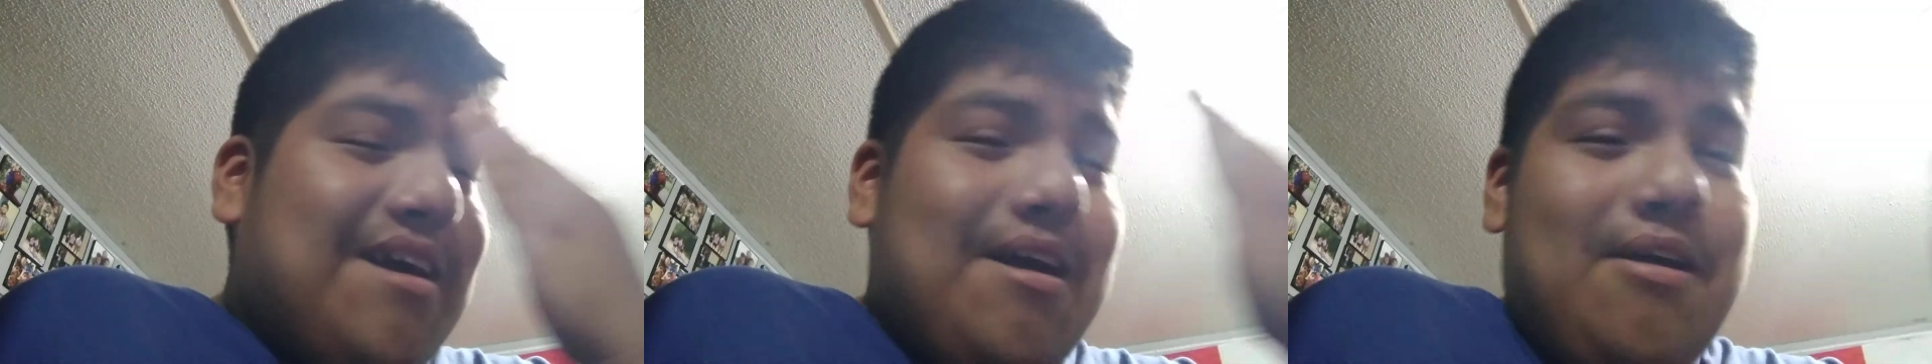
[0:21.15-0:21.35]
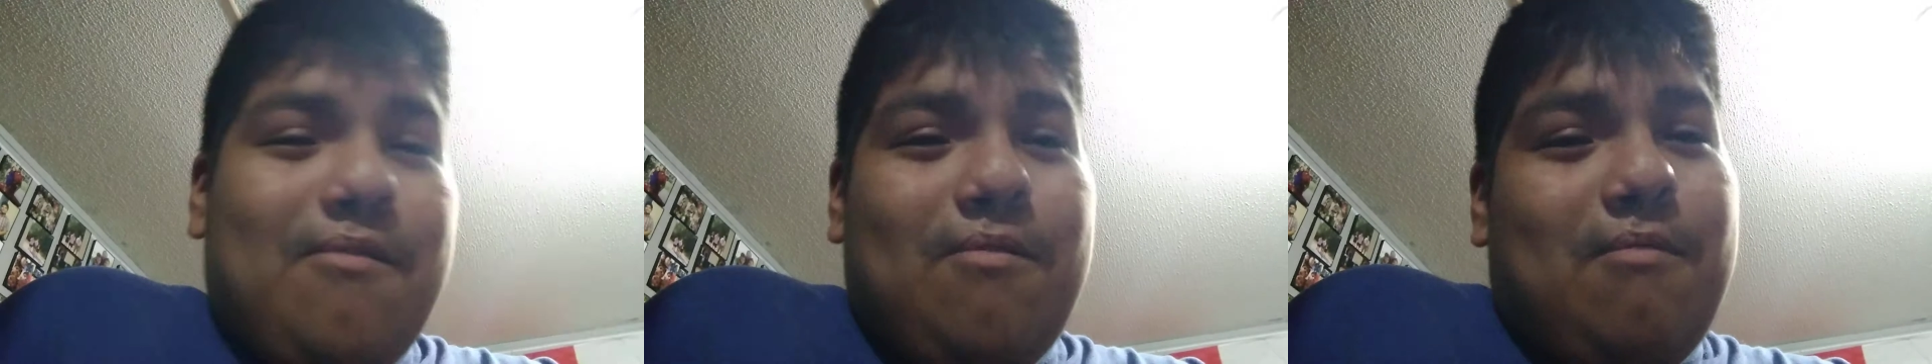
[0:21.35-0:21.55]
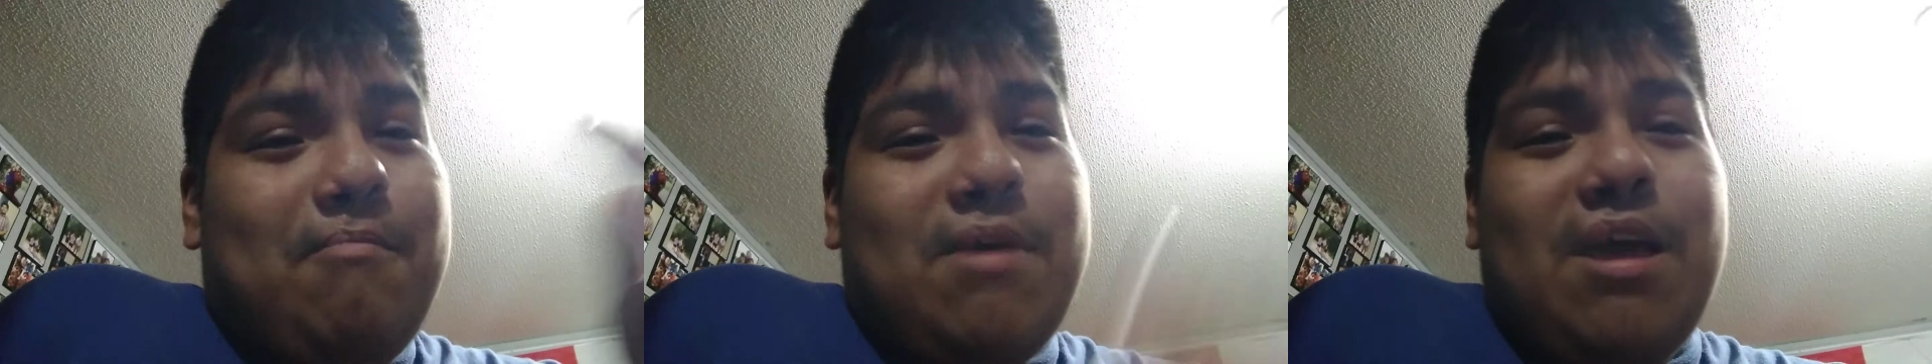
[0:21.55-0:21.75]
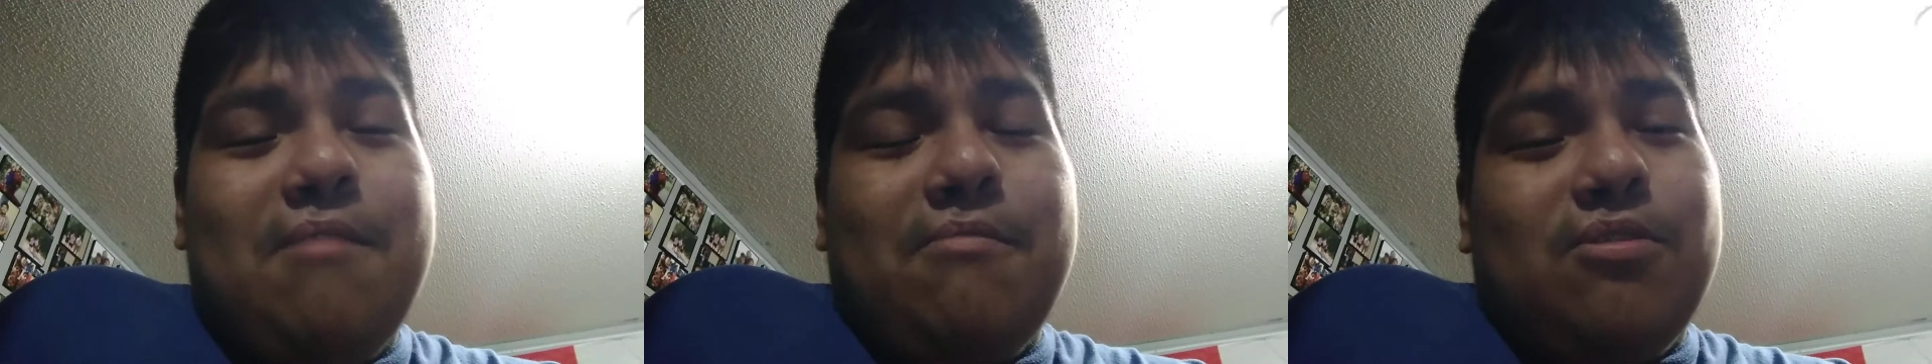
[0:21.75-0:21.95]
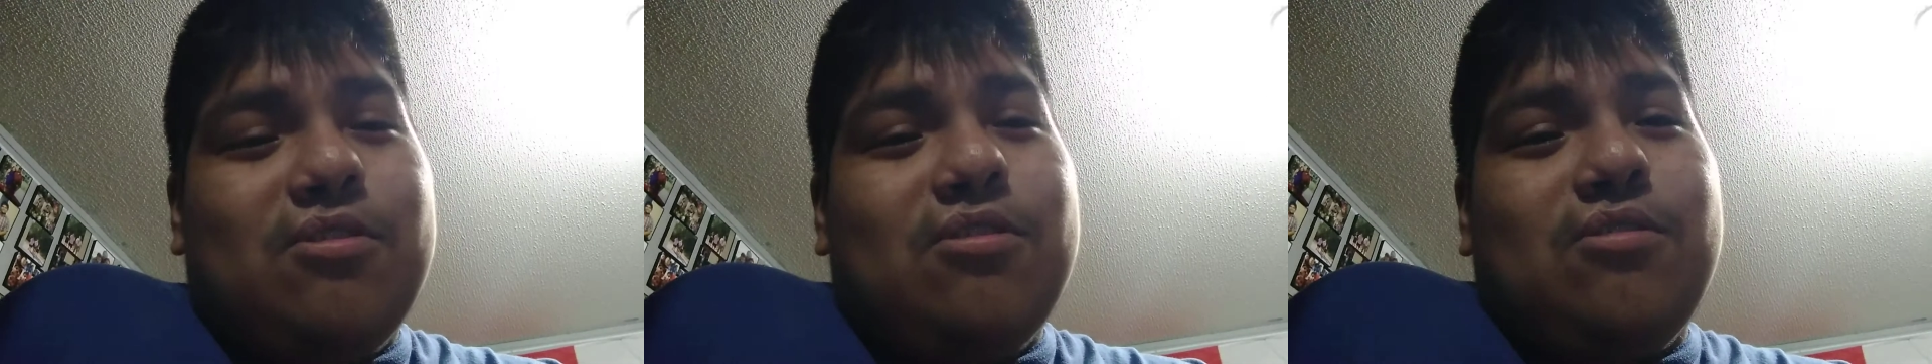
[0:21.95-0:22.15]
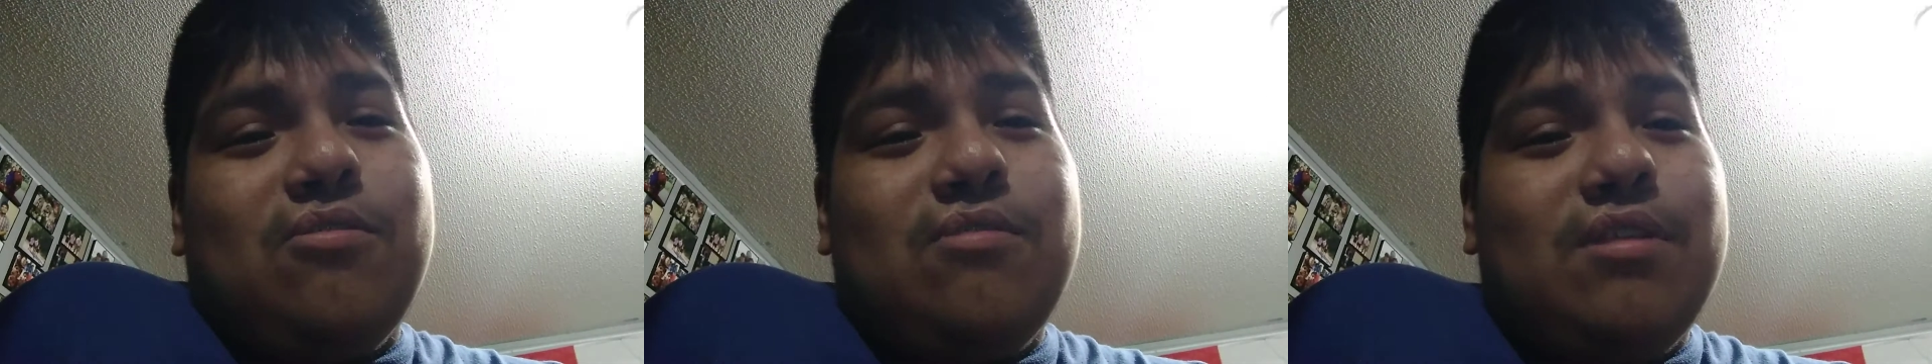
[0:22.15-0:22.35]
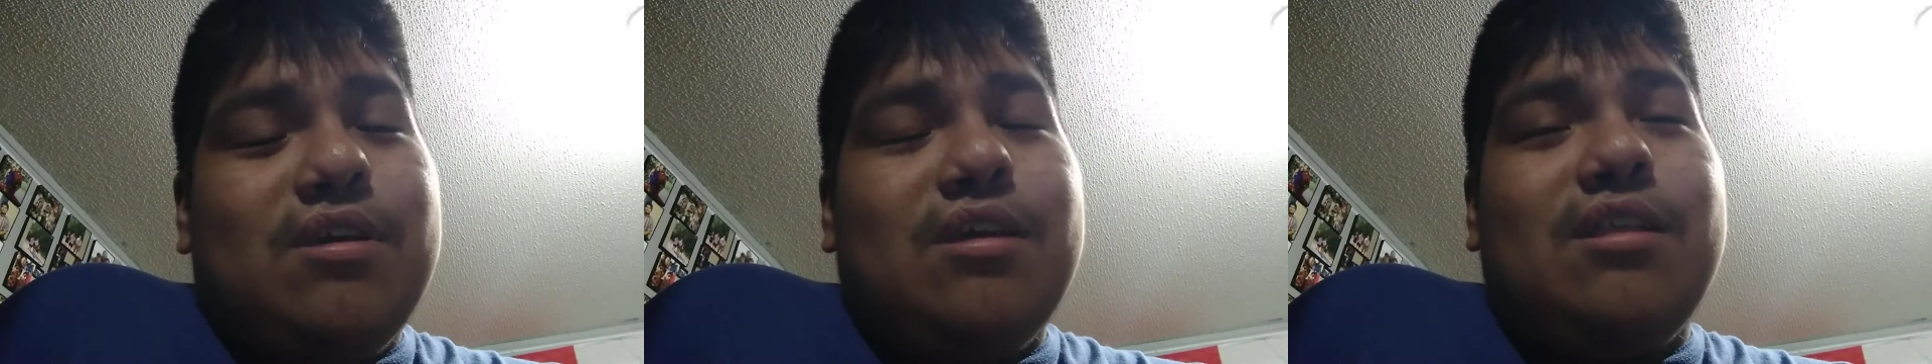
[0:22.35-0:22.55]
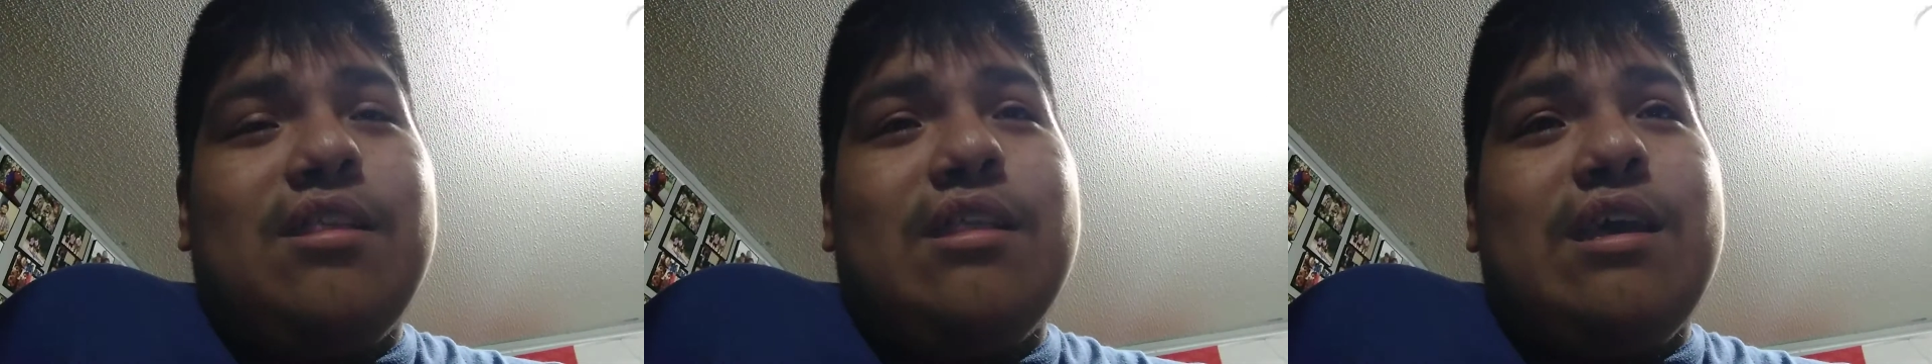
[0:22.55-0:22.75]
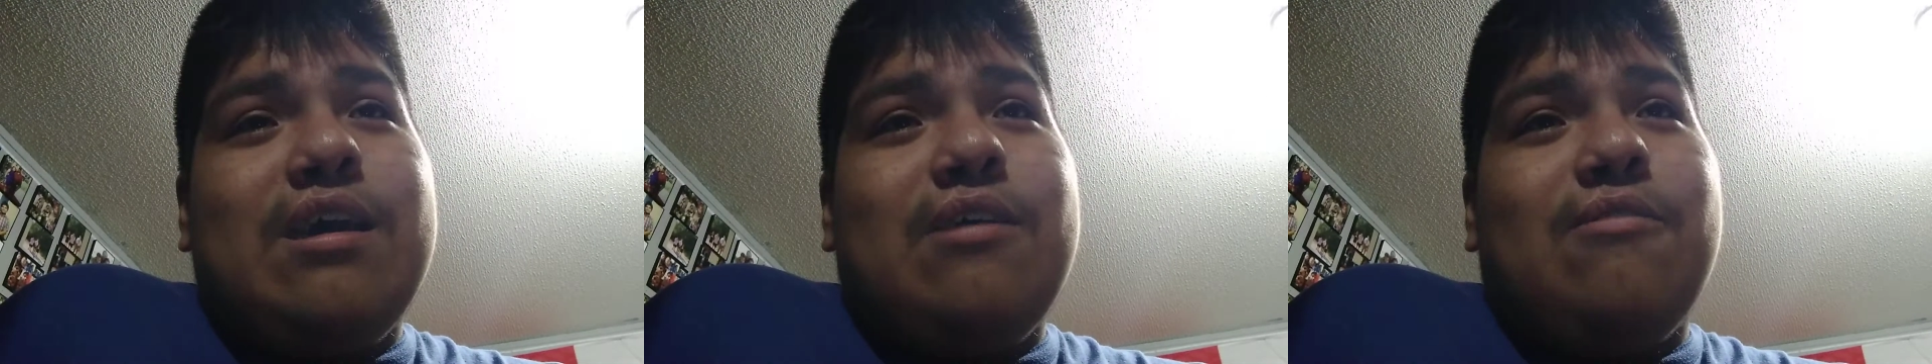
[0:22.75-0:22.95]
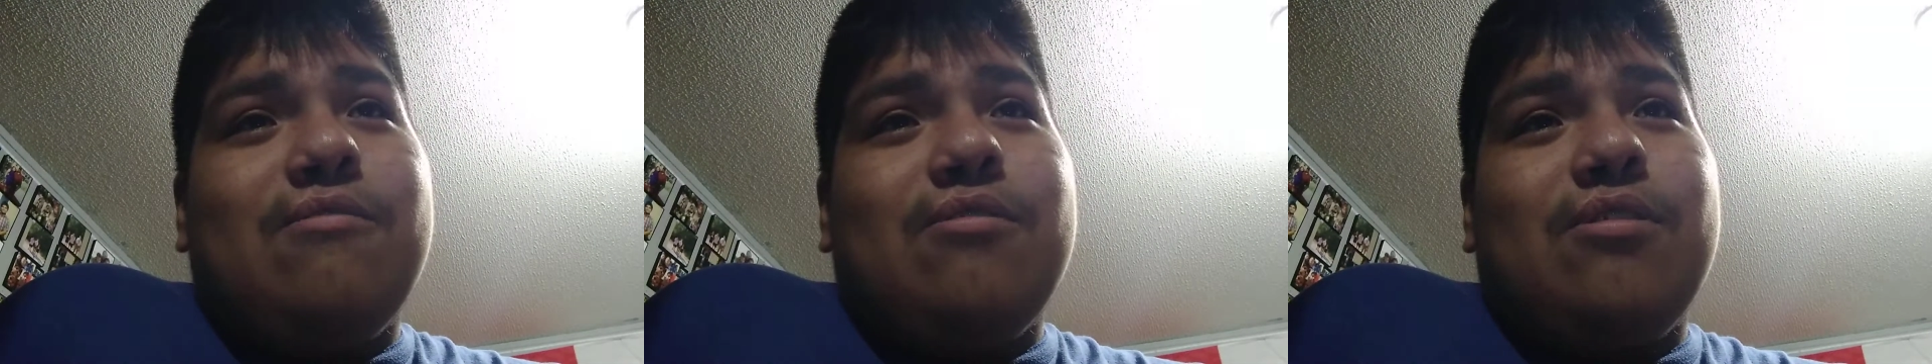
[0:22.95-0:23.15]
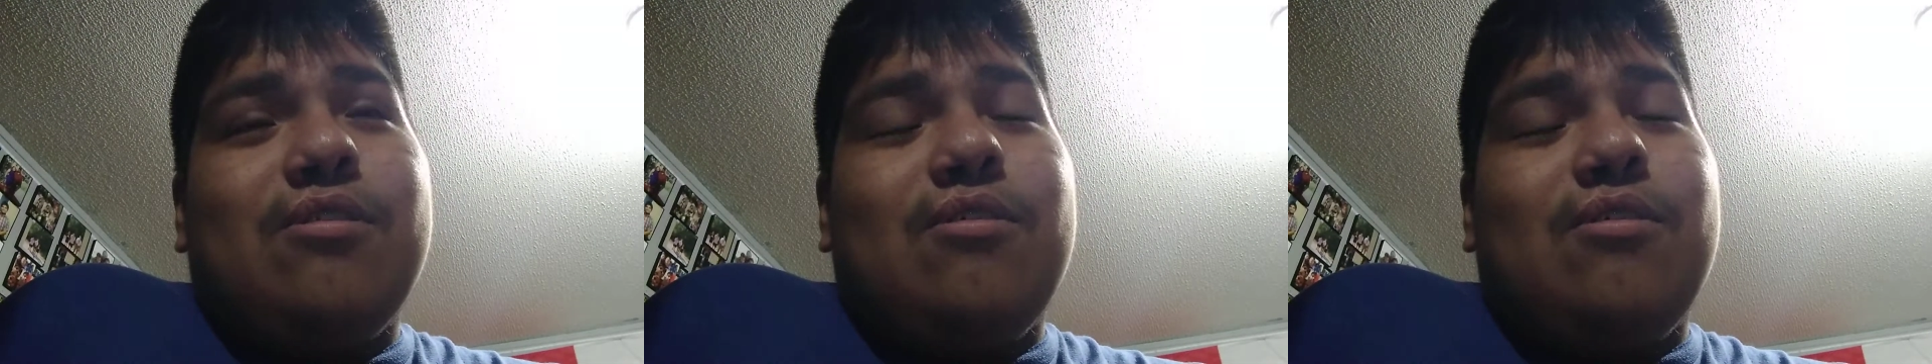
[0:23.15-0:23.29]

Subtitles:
won't be able to do nothing now.